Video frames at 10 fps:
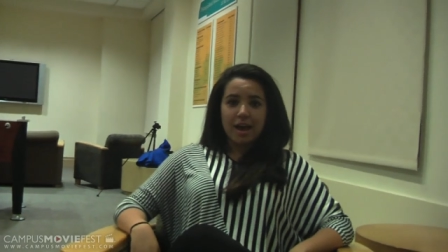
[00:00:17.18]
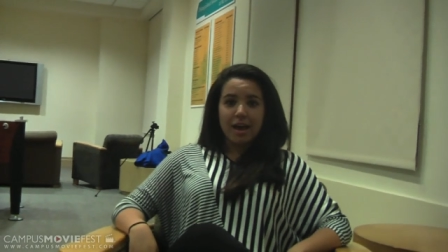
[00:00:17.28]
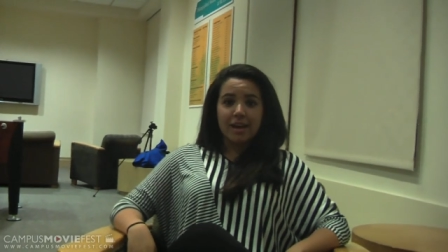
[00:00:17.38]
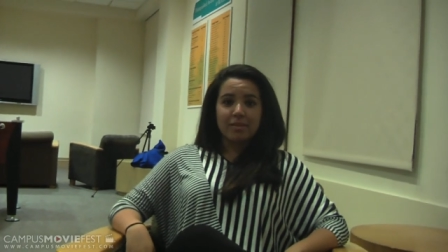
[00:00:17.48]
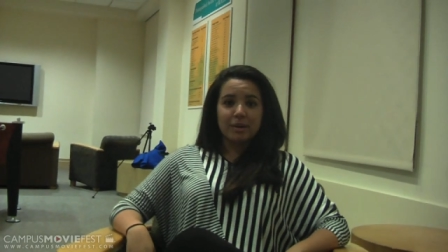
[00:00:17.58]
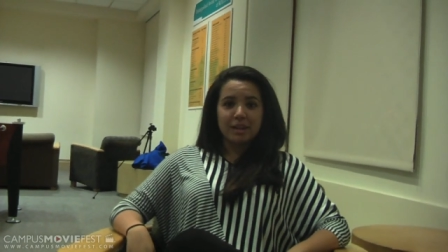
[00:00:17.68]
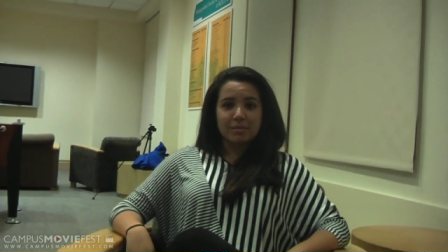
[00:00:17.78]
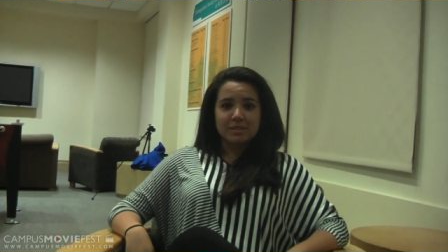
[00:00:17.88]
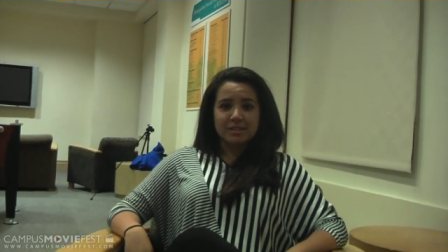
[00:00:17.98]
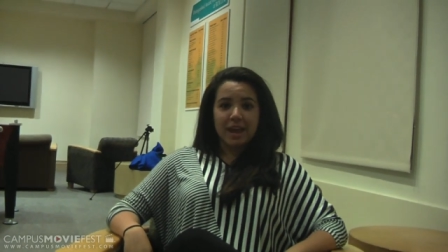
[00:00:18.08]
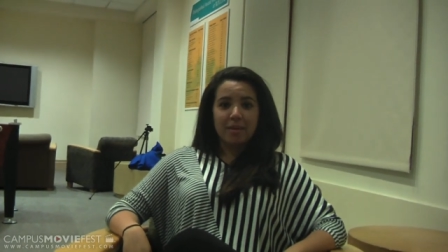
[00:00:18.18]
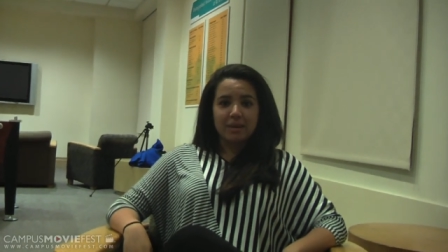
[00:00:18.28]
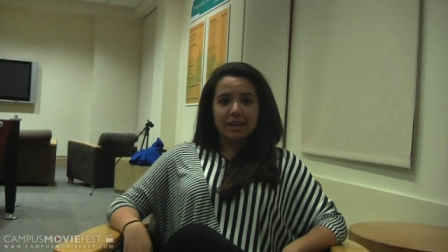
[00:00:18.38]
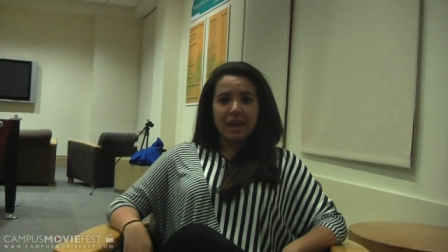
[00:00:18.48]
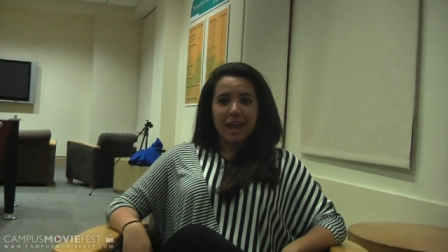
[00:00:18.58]
Hi, my name is
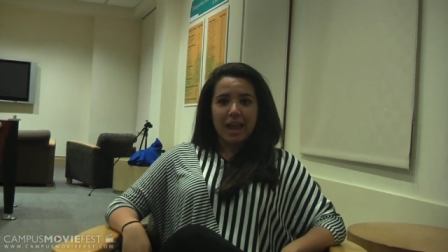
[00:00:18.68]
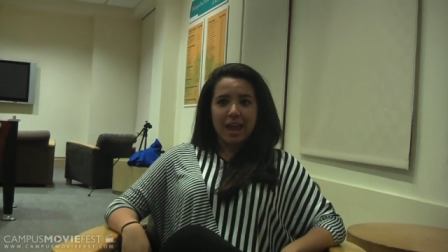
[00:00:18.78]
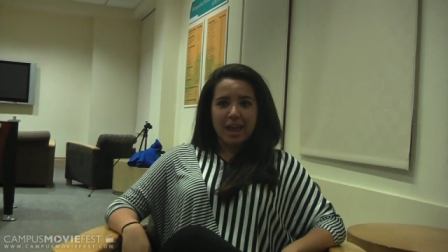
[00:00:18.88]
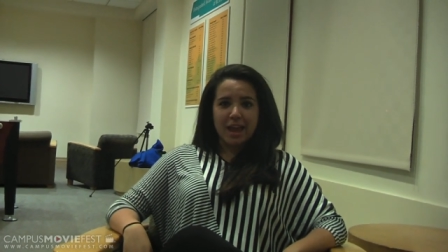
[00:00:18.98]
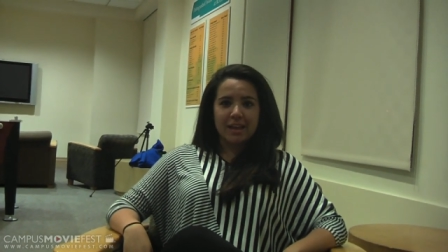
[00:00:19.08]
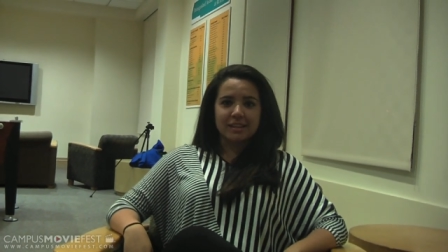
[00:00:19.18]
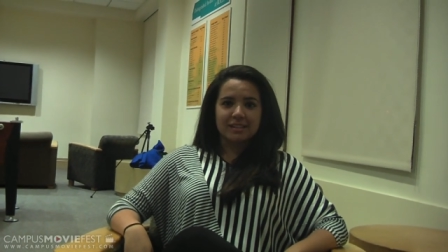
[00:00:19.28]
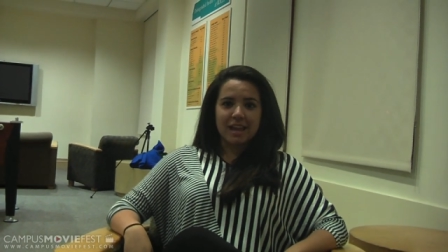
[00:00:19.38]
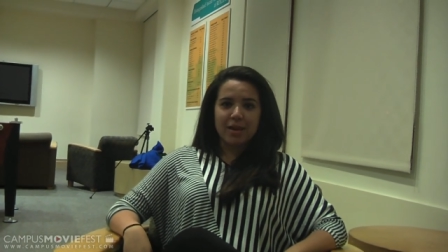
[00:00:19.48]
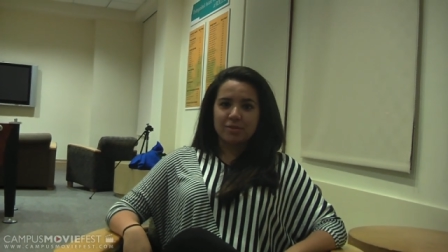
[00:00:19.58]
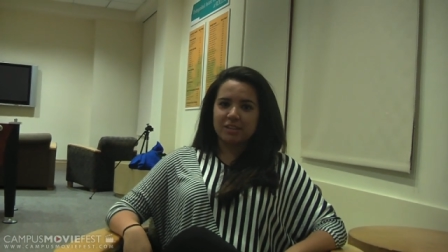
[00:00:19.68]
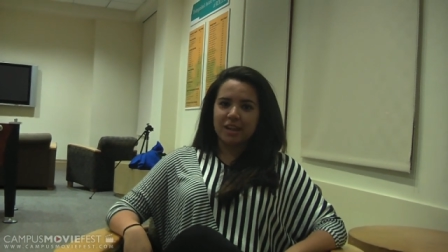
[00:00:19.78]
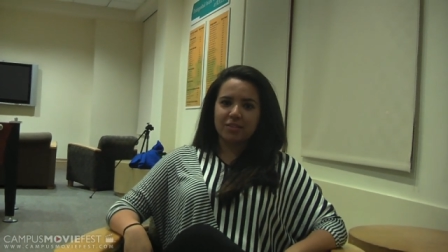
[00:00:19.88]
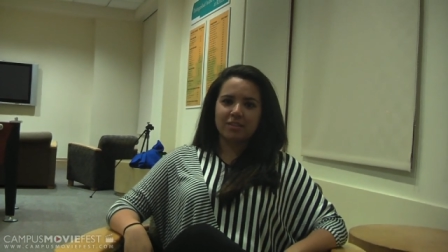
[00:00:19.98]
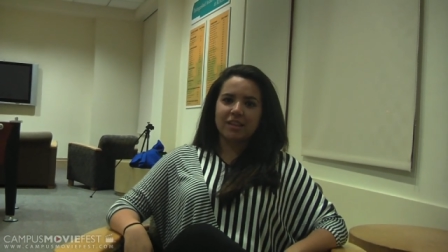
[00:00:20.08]
Gabby, and I was in
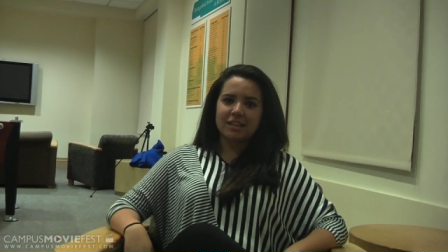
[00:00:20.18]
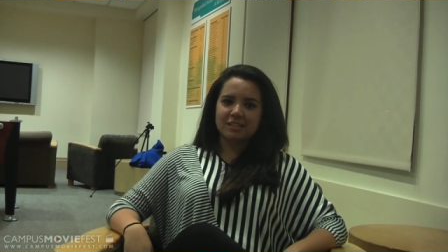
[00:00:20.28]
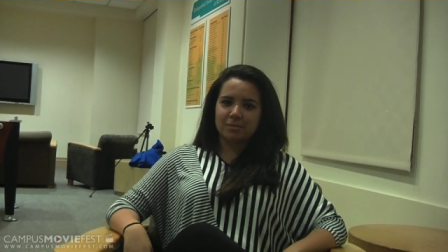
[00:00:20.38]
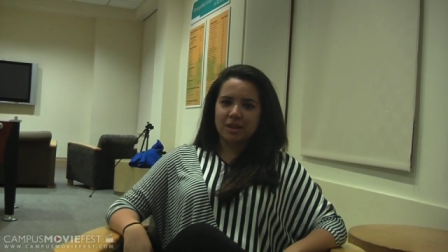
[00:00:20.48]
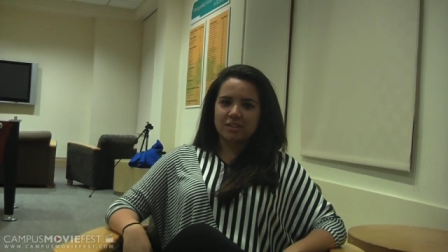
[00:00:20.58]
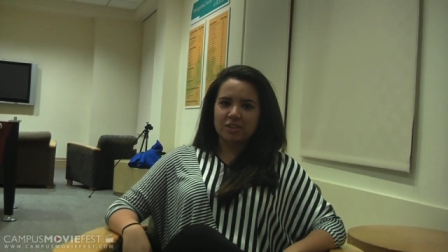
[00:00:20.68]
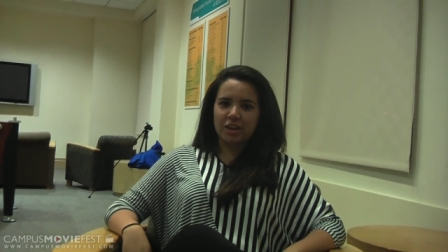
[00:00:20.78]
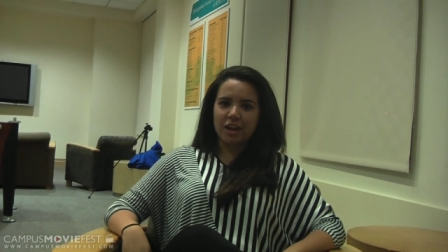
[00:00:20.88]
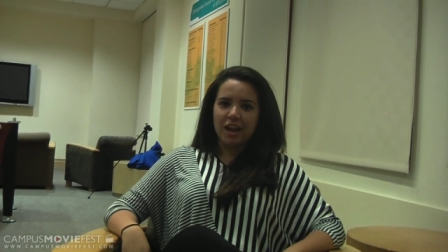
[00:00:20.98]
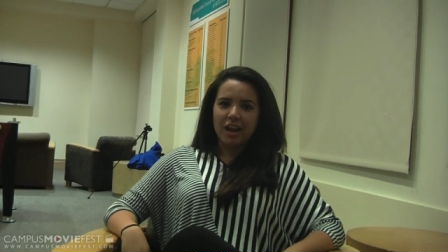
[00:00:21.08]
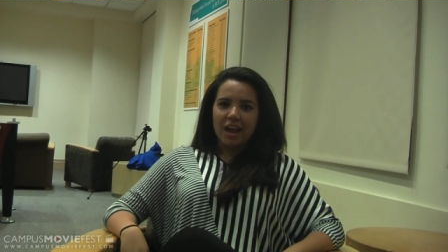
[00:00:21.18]
England last semester.